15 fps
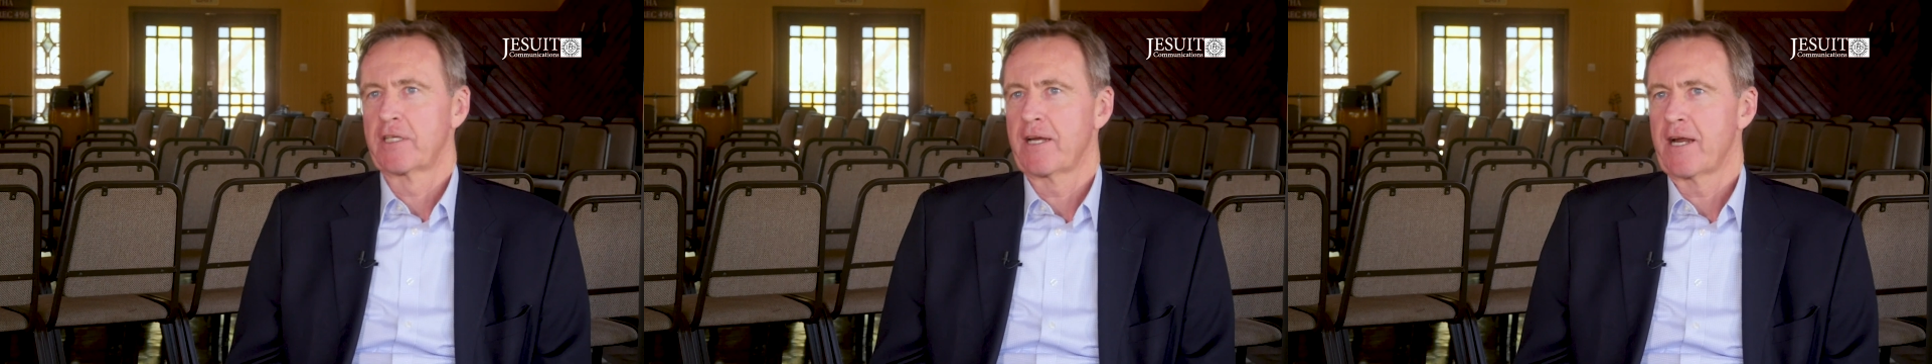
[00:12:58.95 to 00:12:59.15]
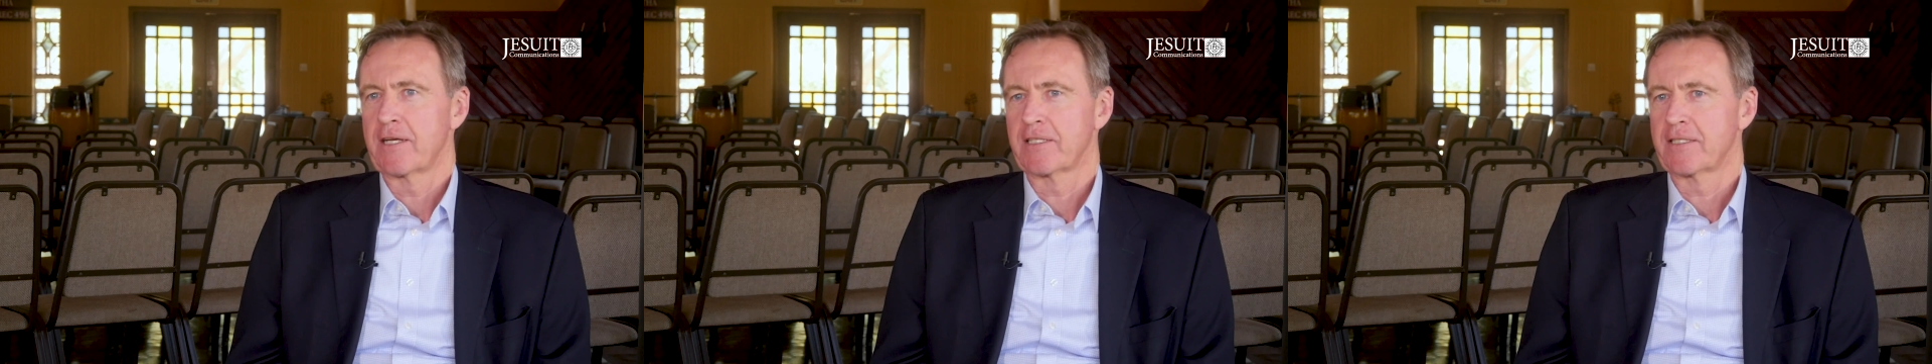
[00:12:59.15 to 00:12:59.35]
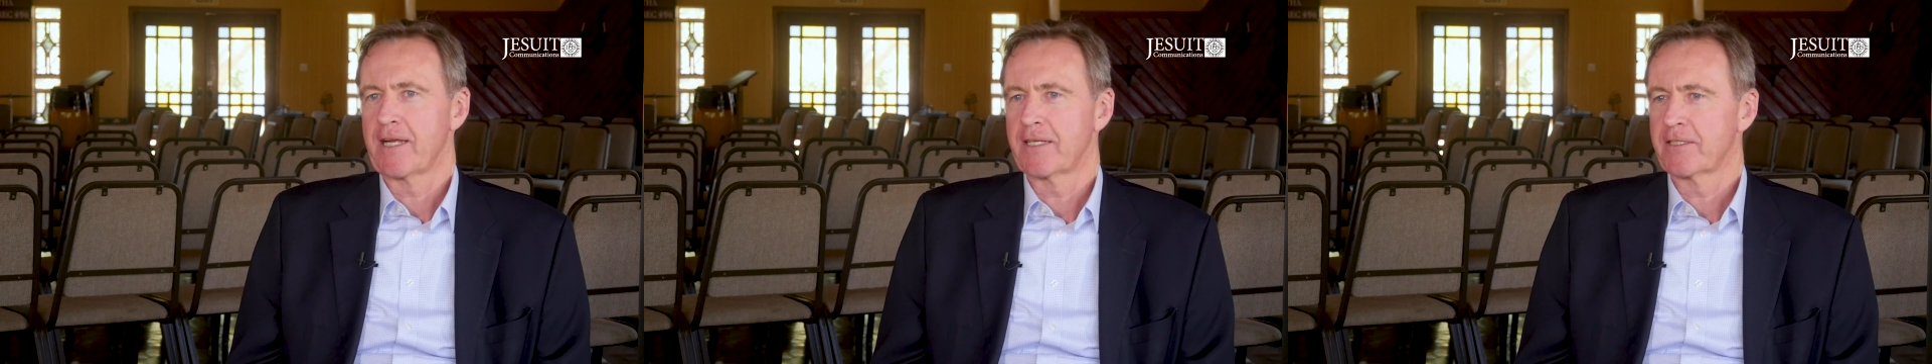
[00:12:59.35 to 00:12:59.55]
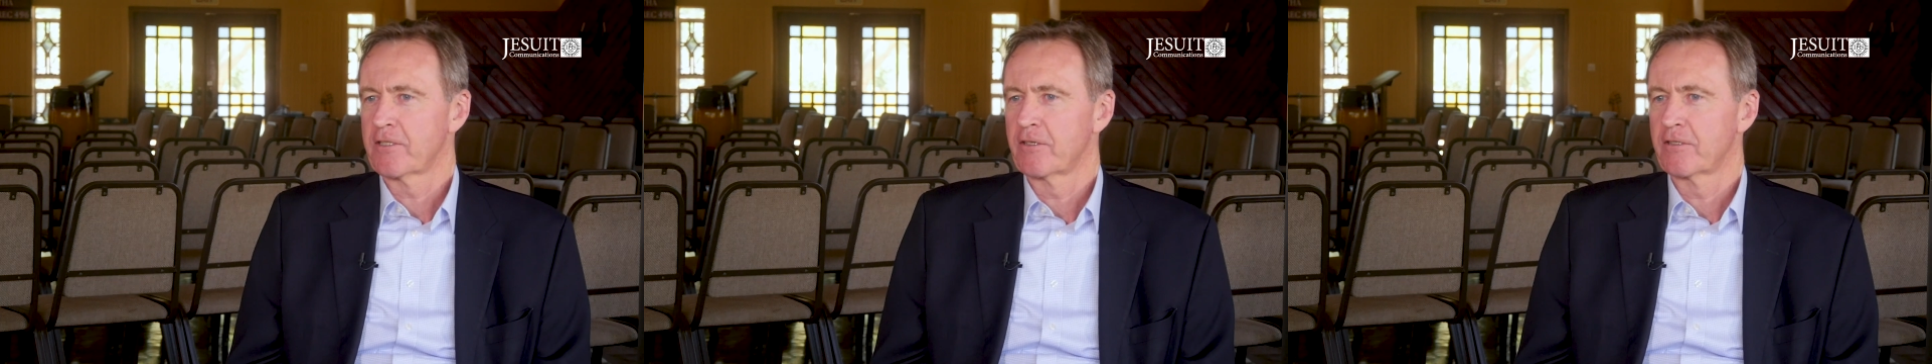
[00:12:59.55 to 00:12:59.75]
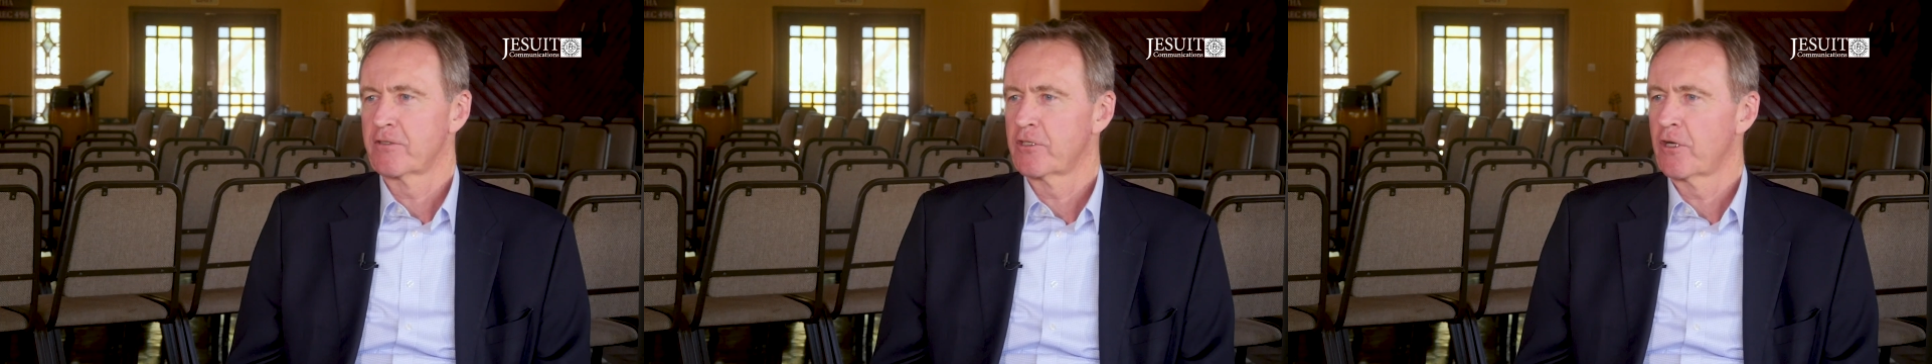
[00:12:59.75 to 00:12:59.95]
an honest
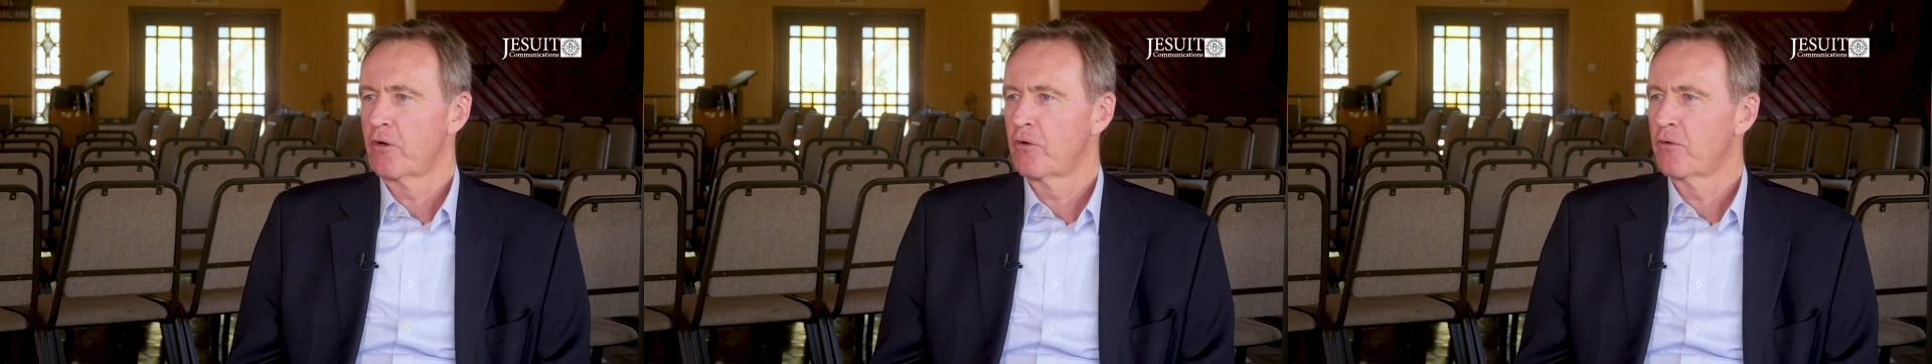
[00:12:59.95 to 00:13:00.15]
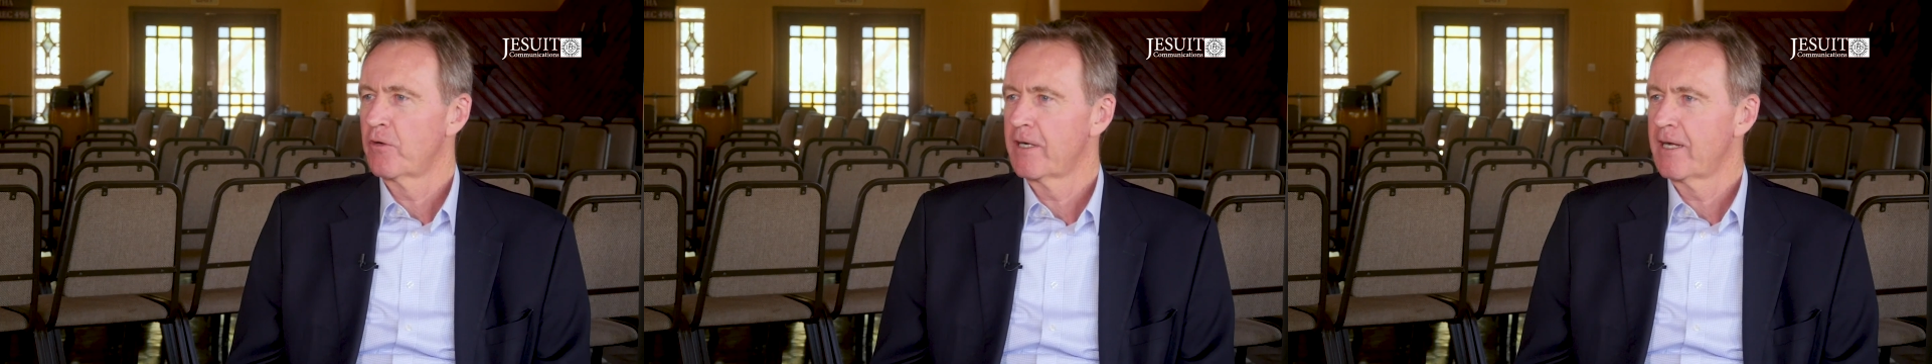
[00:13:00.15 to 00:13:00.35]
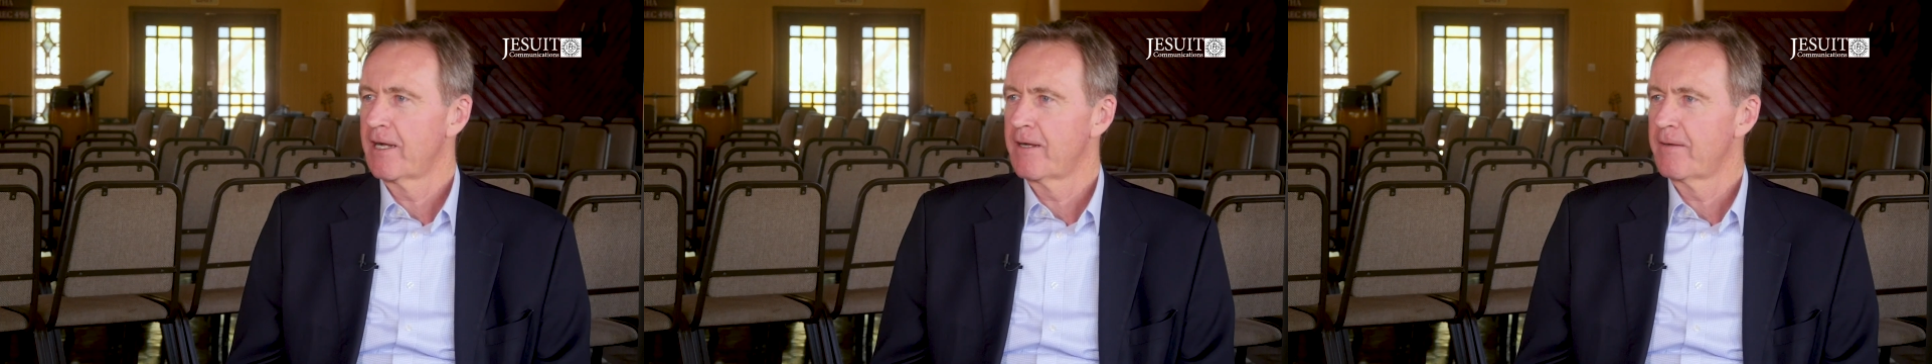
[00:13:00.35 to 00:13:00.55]
answer. So